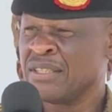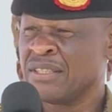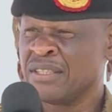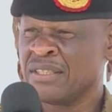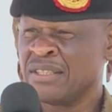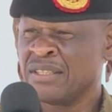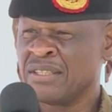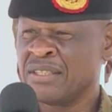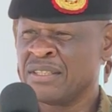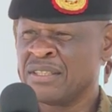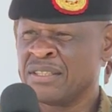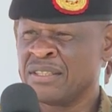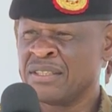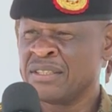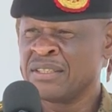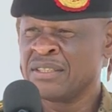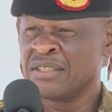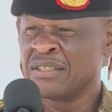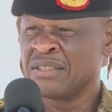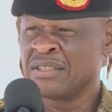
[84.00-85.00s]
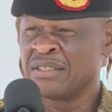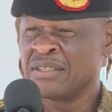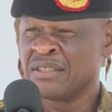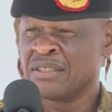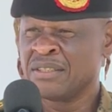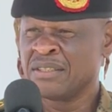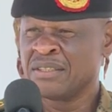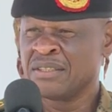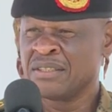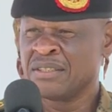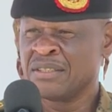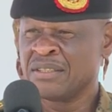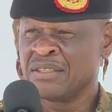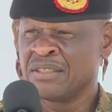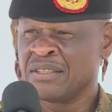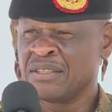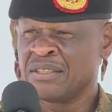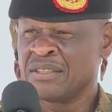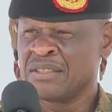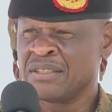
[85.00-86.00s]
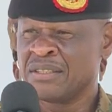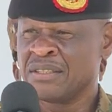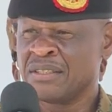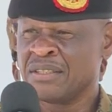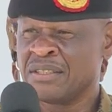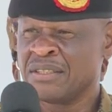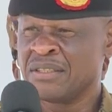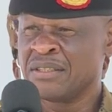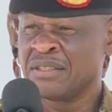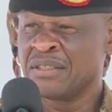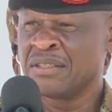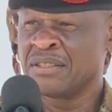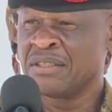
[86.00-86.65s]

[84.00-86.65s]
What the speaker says: Nothing is said.